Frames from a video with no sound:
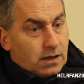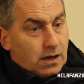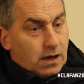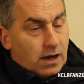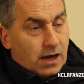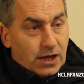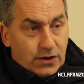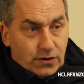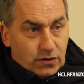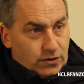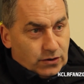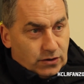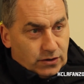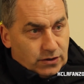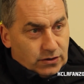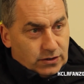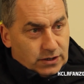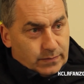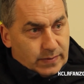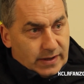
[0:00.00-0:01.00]
No.
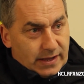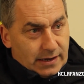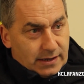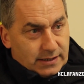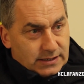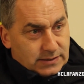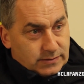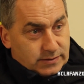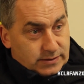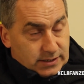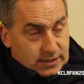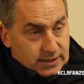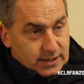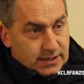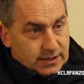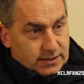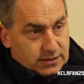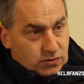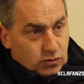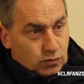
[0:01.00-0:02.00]
The panel has
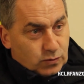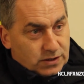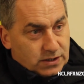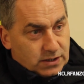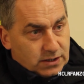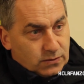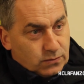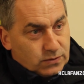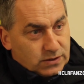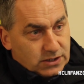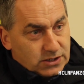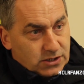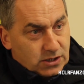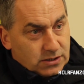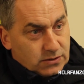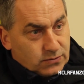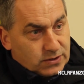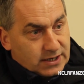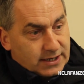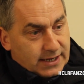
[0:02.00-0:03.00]
stuck with
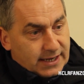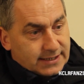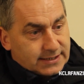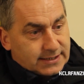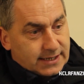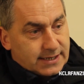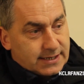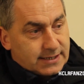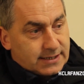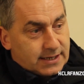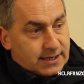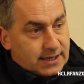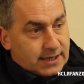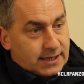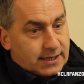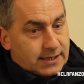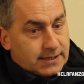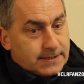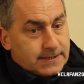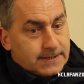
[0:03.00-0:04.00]
the task, and
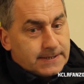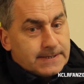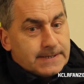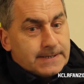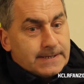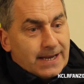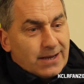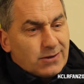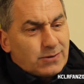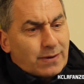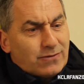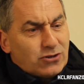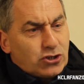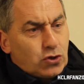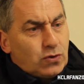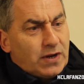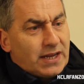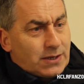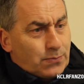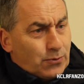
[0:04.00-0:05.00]
it was probably too
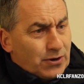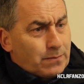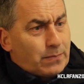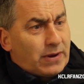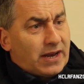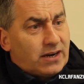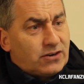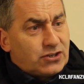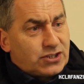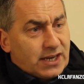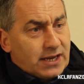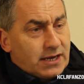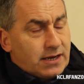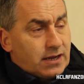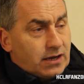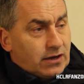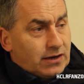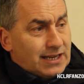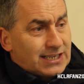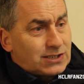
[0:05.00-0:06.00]
late to bring players in
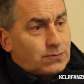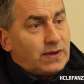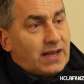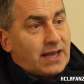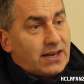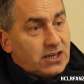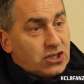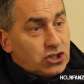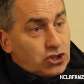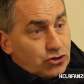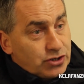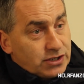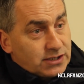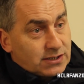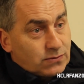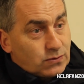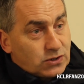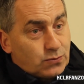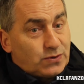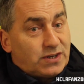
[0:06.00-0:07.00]
unless we had injuries,
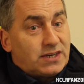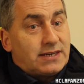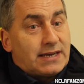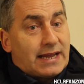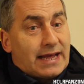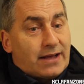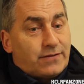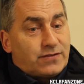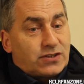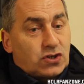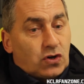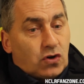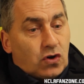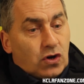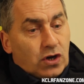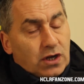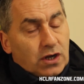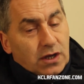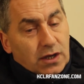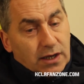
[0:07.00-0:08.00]
which we didn't have. So
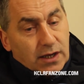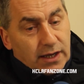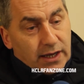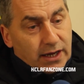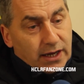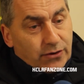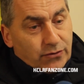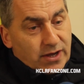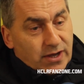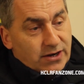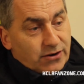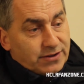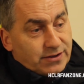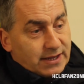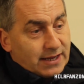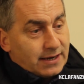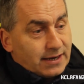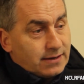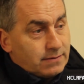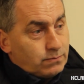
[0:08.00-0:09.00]
rather
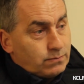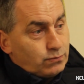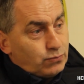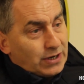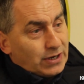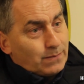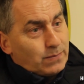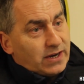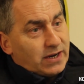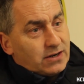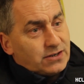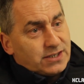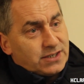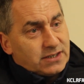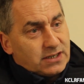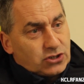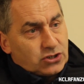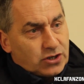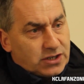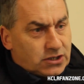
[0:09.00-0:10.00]
than bring players in
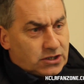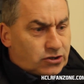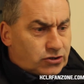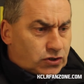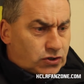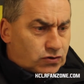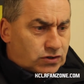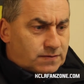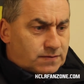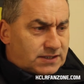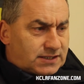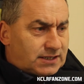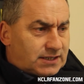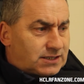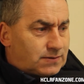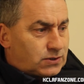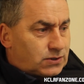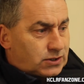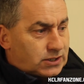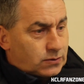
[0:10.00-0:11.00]
and try to introduce the
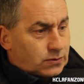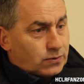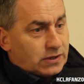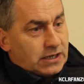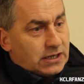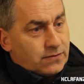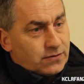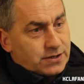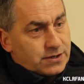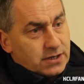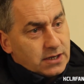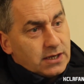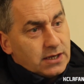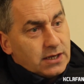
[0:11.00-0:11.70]
systems, just would leave it.